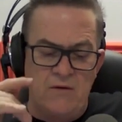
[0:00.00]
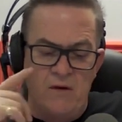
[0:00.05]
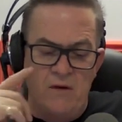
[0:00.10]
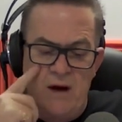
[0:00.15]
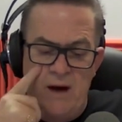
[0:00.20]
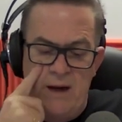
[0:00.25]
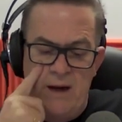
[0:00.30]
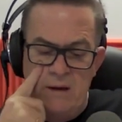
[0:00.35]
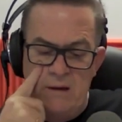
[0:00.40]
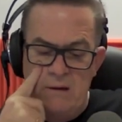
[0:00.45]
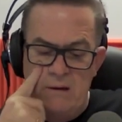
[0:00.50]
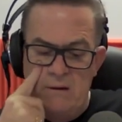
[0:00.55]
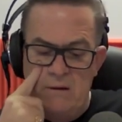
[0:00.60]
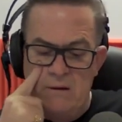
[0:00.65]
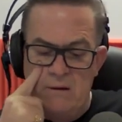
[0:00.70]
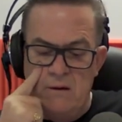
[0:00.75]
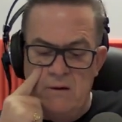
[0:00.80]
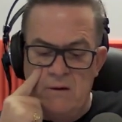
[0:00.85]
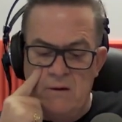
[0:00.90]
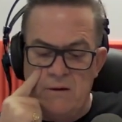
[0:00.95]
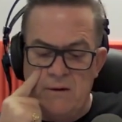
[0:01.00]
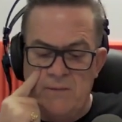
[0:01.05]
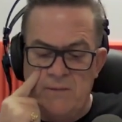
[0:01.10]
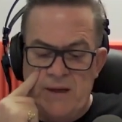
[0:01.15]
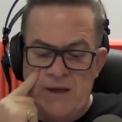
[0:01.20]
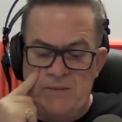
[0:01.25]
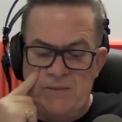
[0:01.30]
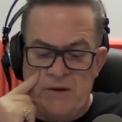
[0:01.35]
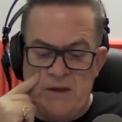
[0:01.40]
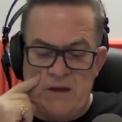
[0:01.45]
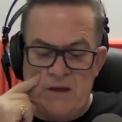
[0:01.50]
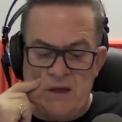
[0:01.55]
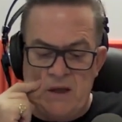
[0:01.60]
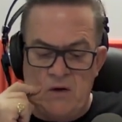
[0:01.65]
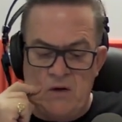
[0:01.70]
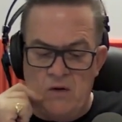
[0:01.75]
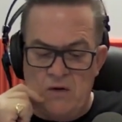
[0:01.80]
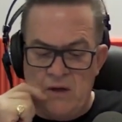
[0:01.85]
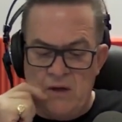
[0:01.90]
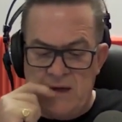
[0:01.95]
Wainwright or, or the people at
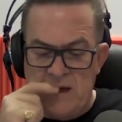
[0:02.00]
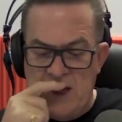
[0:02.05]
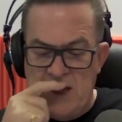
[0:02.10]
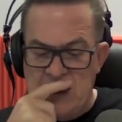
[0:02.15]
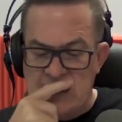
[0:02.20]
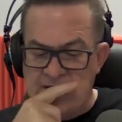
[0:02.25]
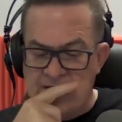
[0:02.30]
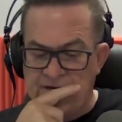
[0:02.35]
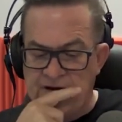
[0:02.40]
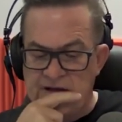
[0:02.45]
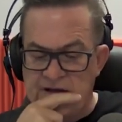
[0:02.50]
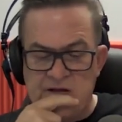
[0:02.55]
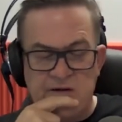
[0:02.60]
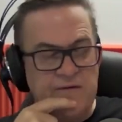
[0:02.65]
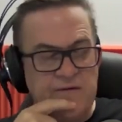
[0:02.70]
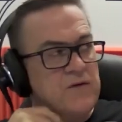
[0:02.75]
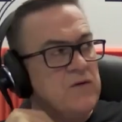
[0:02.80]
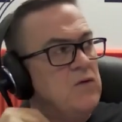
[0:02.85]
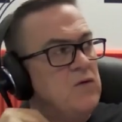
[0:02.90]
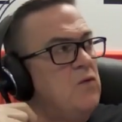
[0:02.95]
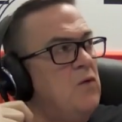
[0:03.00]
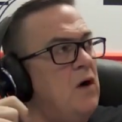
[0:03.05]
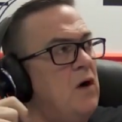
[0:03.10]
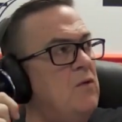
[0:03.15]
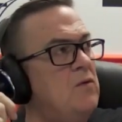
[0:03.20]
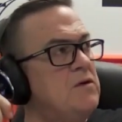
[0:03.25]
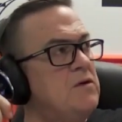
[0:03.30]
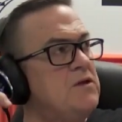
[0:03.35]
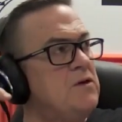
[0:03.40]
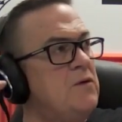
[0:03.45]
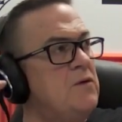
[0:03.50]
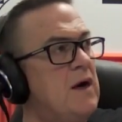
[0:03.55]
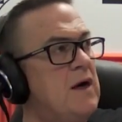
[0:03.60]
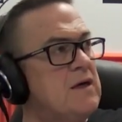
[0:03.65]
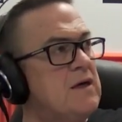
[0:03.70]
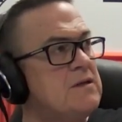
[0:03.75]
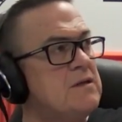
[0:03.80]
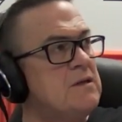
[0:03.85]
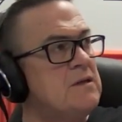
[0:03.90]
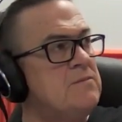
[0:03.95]
the Auckland Arts Festival, what would you
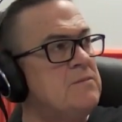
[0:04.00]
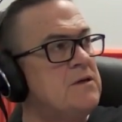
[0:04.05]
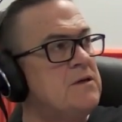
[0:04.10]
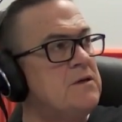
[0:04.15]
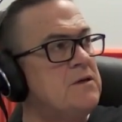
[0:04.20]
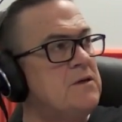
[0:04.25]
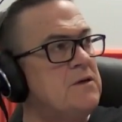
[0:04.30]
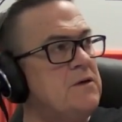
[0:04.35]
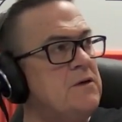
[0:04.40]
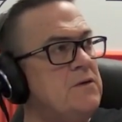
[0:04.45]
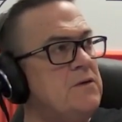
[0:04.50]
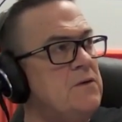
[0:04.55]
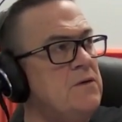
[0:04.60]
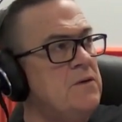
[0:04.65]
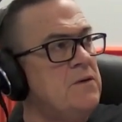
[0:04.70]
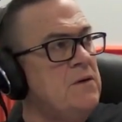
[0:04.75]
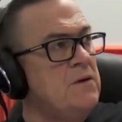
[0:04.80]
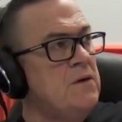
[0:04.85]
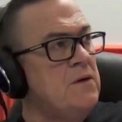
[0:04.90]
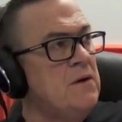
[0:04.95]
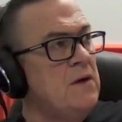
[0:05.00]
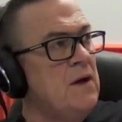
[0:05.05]
ask them to do?